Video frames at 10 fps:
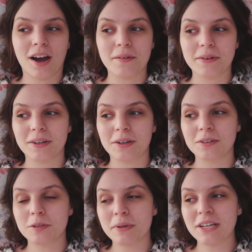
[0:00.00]
I'm gonna
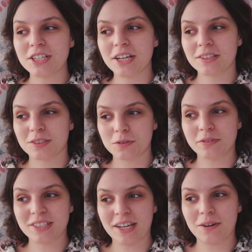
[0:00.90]
go to PJ and
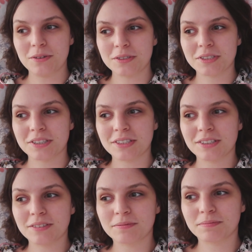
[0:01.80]
Sophie's house,
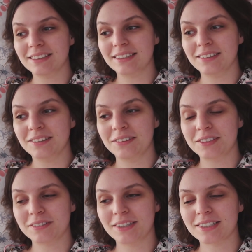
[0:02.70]
and
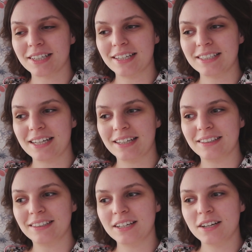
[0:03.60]
loads of us are getting
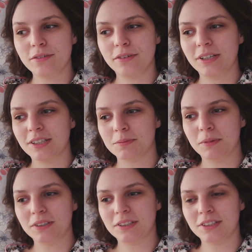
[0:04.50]
together. Felix,
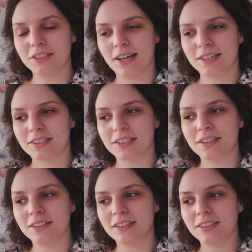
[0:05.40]
Marcia, Jack,
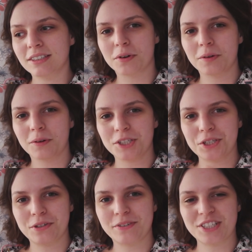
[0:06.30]
Cena, we're all gonna watch
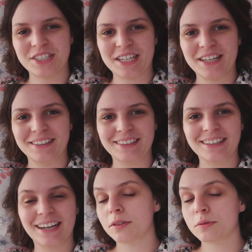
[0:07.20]
Eurovision together.
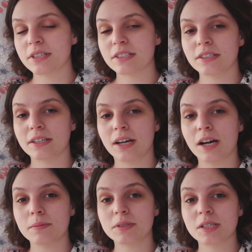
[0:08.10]
And the reason that
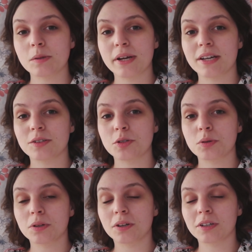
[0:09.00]
I'm still awake at
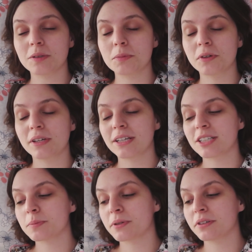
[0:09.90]
2 o'clock in the
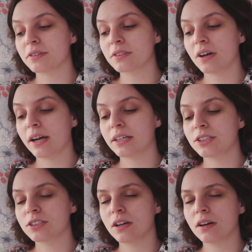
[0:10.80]
morning is because I
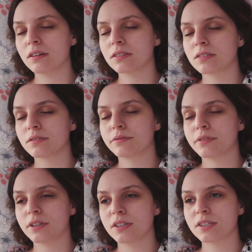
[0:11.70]
just
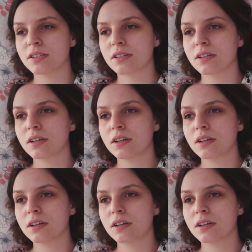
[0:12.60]
finished